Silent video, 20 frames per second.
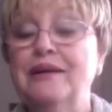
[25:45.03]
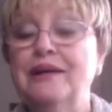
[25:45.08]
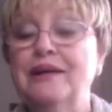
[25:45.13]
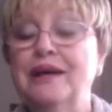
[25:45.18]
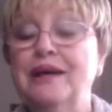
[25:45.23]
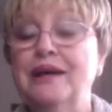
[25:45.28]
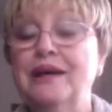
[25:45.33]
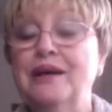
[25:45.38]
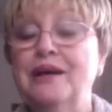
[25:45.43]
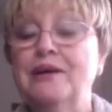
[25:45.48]

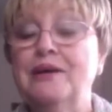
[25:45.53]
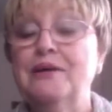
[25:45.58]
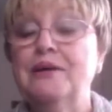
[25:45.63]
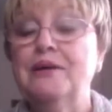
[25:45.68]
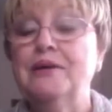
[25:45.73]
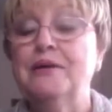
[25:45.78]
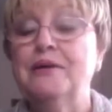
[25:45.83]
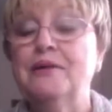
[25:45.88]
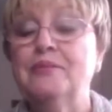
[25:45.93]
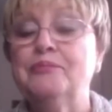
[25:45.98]

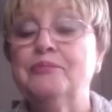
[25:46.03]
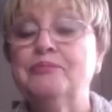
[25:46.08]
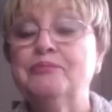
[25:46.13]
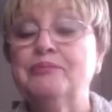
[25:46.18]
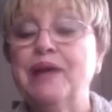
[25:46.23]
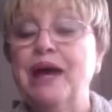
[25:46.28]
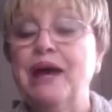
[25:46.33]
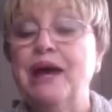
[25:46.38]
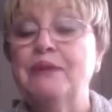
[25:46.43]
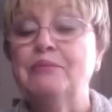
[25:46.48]

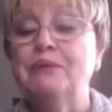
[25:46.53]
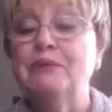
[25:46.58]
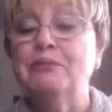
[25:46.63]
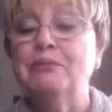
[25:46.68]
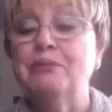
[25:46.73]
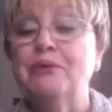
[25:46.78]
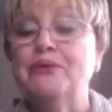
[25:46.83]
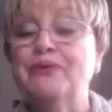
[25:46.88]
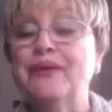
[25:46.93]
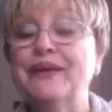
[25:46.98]
happy
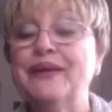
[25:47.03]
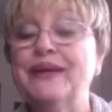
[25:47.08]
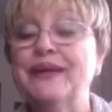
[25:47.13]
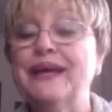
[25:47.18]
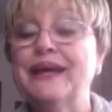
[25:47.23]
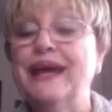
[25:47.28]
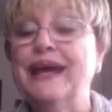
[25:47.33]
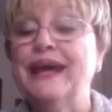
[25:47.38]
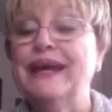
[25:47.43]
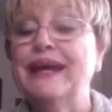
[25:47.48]
birthday
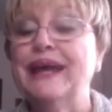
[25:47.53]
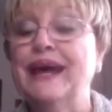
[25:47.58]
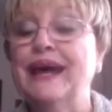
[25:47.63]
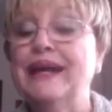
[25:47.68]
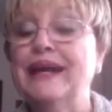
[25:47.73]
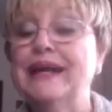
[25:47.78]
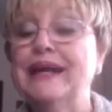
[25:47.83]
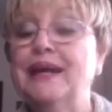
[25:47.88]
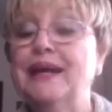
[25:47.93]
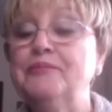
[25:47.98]
again,
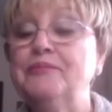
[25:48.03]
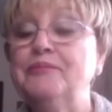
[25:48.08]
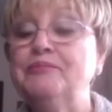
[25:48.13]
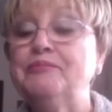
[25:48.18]
Anna.